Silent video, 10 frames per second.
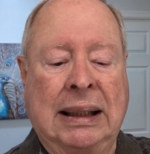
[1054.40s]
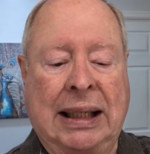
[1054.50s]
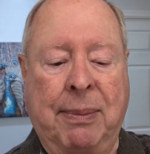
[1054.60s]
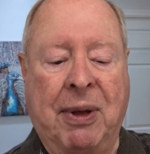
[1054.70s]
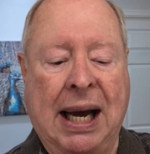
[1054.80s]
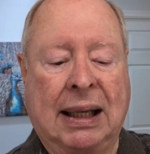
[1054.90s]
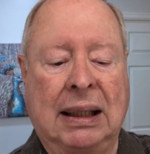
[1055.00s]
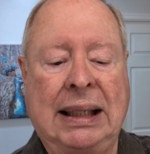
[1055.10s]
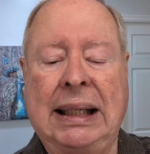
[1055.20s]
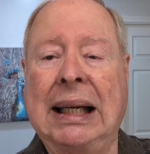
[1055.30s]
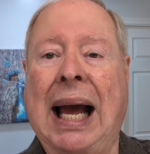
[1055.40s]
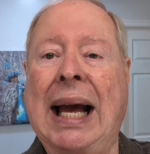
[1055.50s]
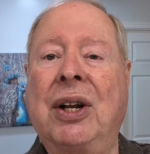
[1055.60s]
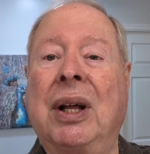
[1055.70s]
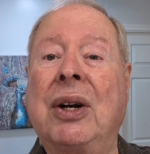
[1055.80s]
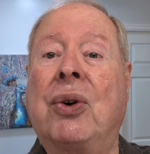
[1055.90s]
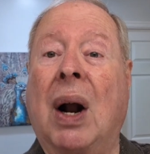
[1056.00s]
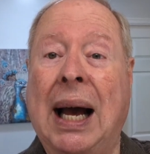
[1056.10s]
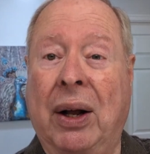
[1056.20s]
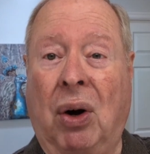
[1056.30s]
Keep that clean and then
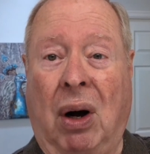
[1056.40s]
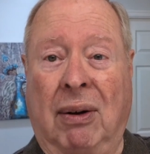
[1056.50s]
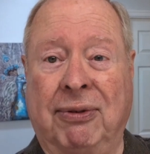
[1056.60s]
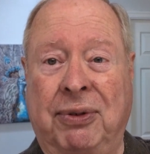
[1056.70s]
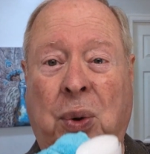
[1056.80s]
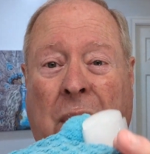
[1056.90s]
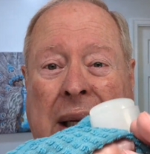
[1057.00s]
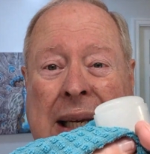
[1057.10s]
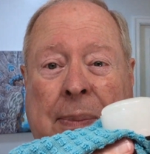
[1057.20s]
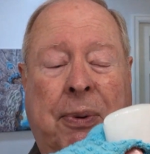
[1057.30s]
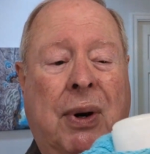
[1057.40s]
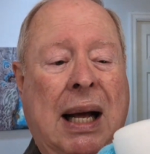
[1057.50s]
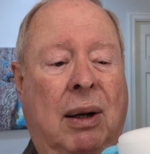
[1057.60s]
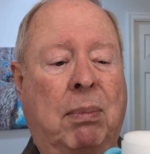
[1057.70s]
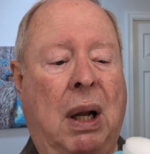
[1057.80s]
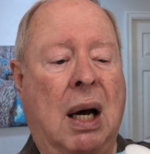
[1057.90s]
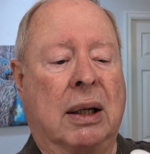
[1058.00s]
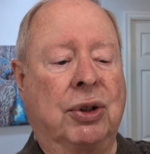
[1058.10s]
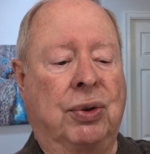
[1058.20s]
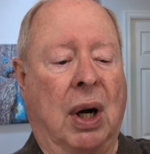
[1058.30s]
dry it off. You want to keep your alum
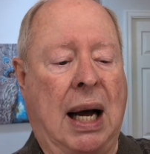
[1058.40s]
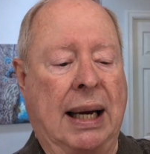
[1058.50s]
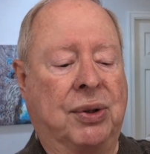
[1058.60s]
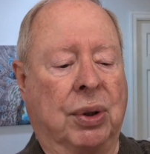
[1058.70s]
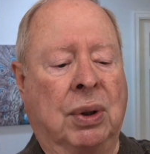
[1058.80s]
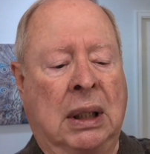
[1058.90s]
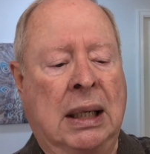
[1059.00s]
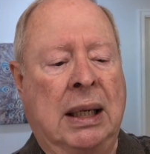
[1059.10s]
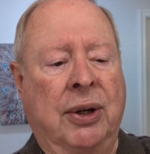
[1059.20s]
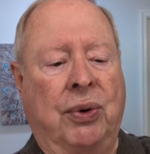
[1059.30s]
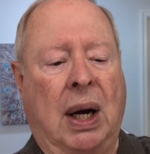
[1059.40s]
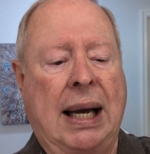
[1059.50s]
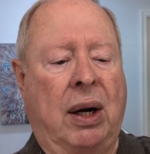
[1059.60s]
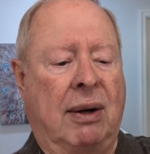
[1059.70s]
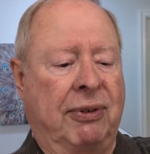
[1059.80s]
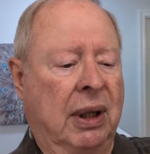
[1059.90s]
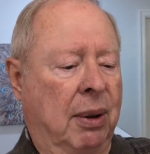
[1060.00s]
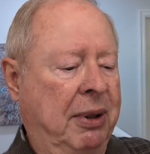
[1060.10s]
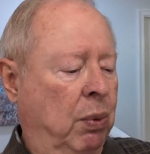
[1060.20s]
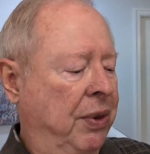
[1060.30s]
block dry. So dry it off a little
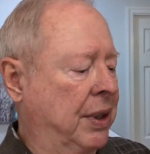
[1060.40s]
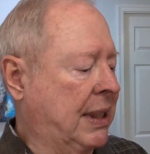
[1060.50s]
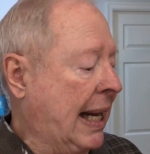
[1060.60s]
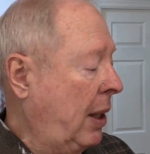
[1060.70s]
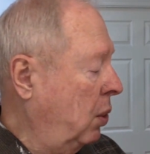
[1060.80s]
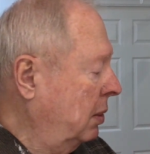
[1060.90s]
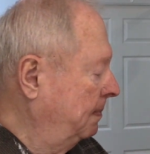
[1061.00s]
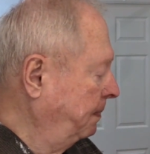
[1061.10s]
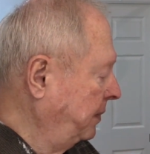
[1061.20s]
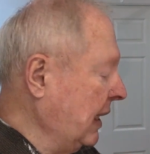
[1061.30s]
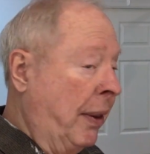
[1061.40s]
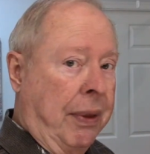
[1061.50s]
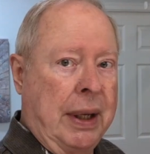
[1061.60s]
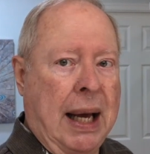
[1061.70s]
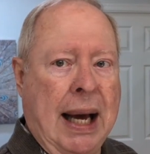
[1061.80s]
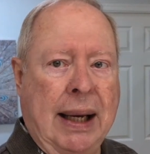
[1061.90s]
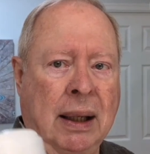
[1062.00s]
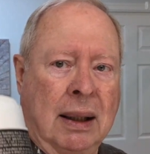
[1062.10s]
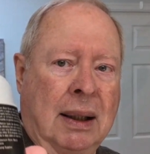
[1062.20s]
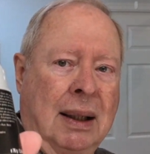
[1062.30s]
bit with a towel, and then I
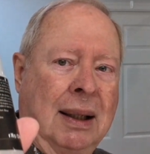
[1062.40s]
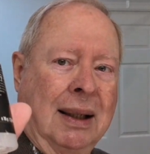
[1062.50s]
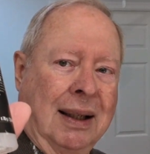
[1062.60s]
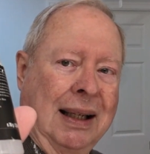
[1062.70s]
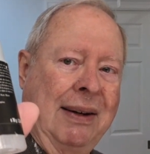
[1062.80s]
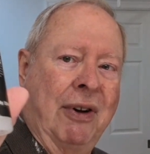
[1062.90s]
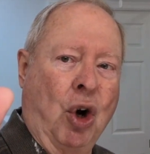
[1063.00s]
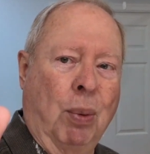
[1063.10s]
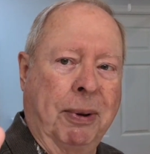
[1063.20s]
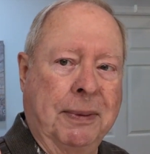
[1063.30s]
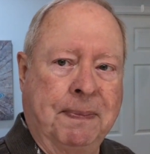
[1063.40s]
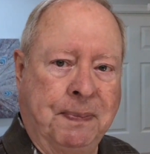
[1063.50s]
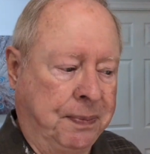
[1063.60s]
leave it open.